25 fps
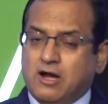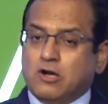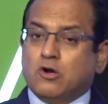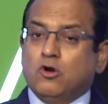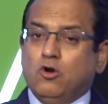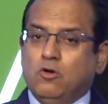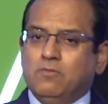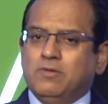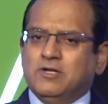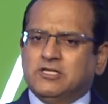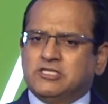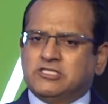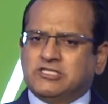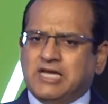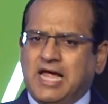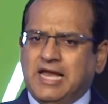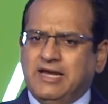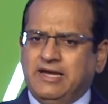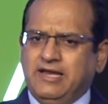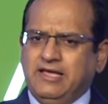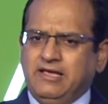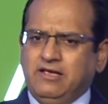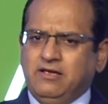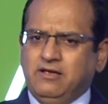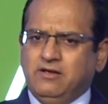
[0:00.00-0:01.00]
global
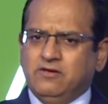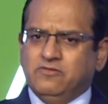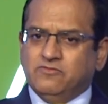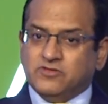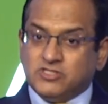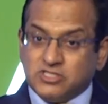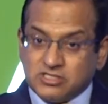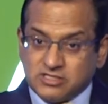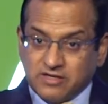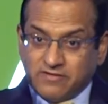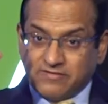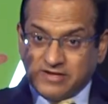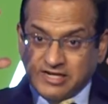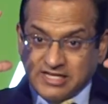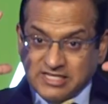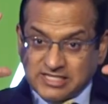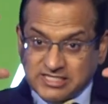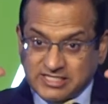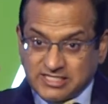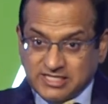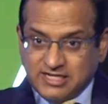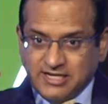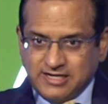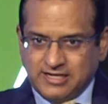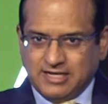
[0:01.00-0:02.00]
standing, which is our
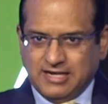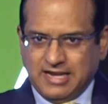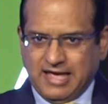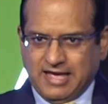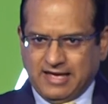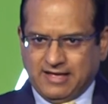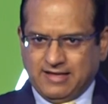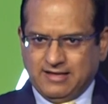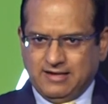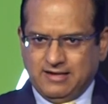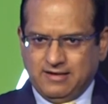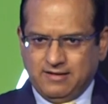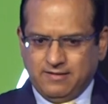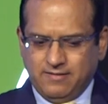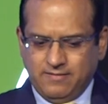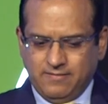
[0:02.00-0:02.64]
external angle.